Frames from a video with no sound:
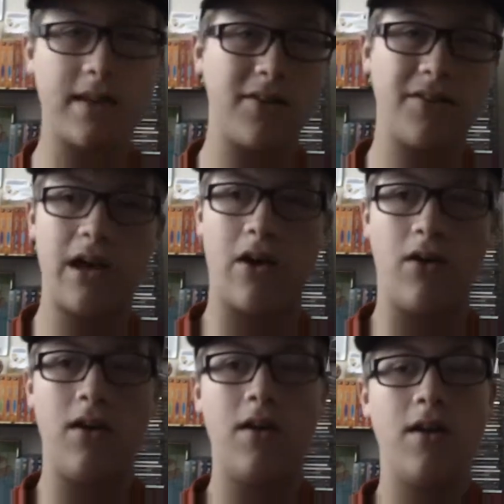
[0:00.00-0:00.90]
I don't
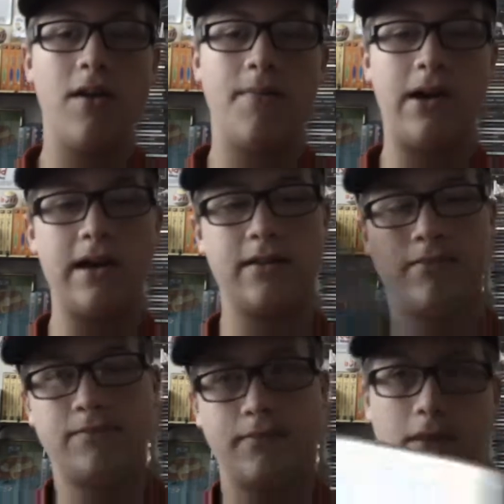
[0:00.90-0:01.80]
know, but
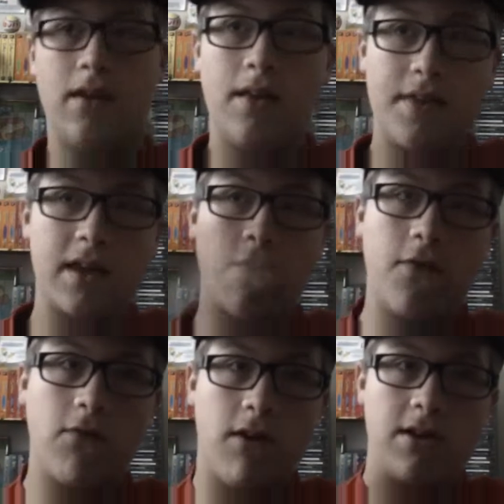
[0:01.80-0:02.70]
thank you
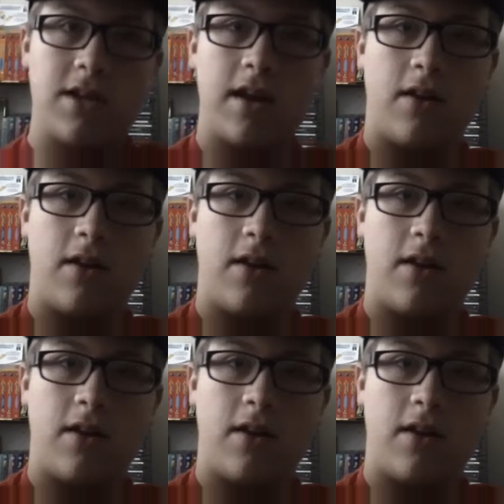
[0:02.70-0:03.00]
for watching.